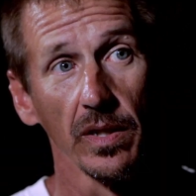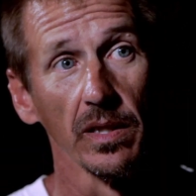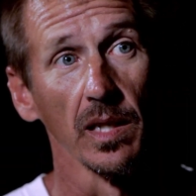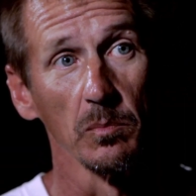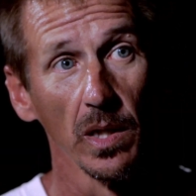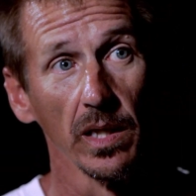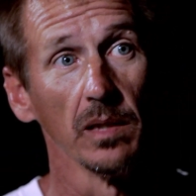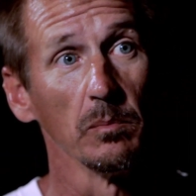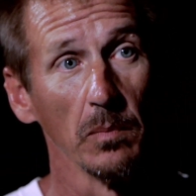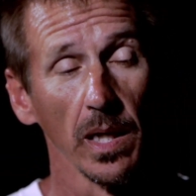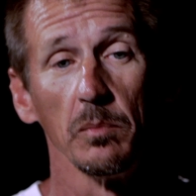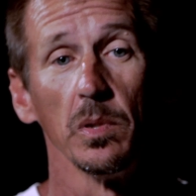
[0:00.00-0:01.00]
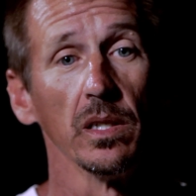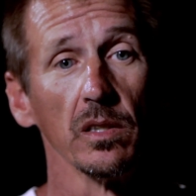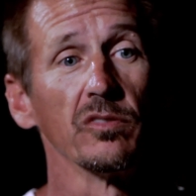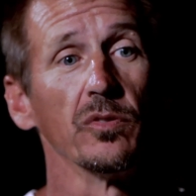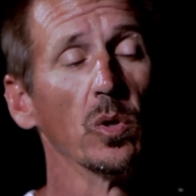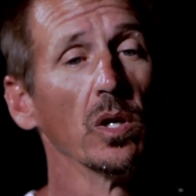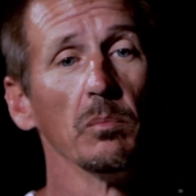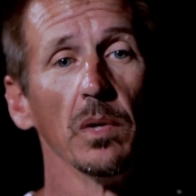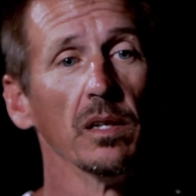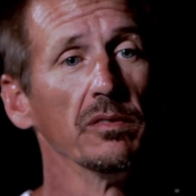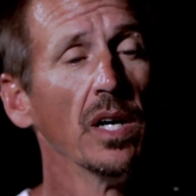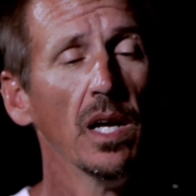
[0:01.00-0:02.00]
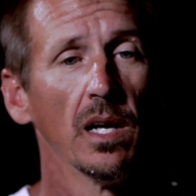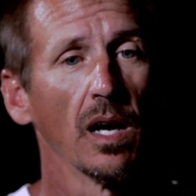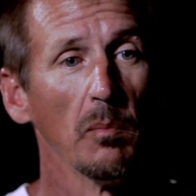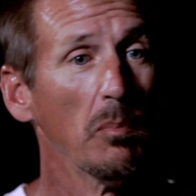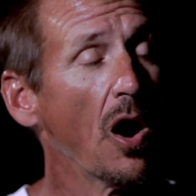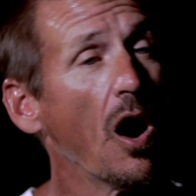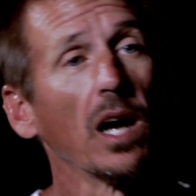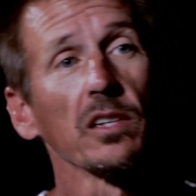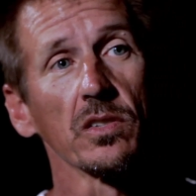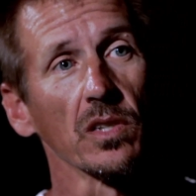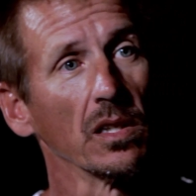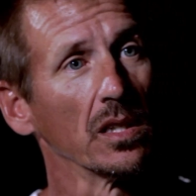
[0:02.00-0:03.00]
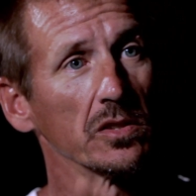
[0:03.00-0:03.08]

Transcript: and they may be in the form of a boss,